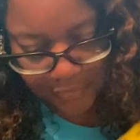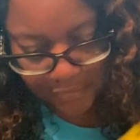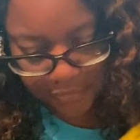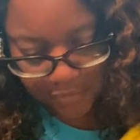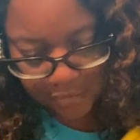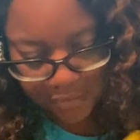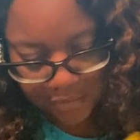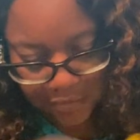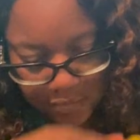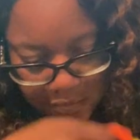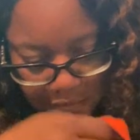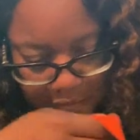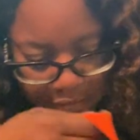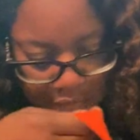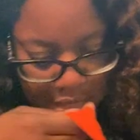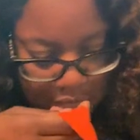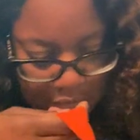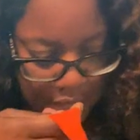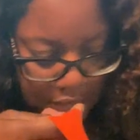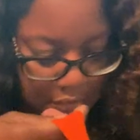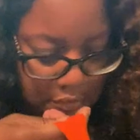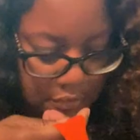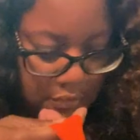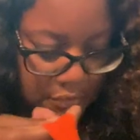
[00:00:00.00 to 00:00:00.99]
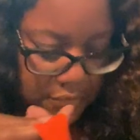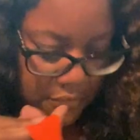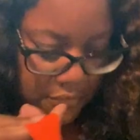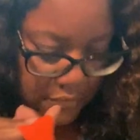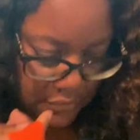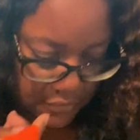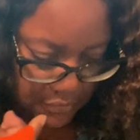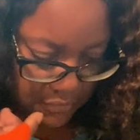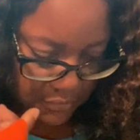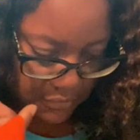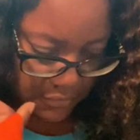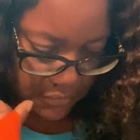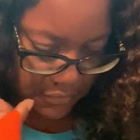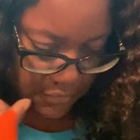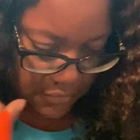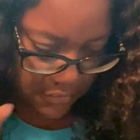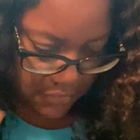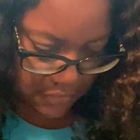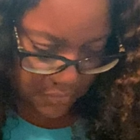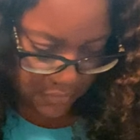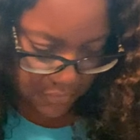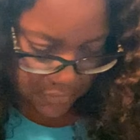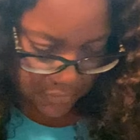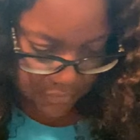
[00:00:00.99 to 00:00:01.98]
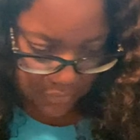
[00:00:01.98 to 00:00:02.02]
(no one is talking)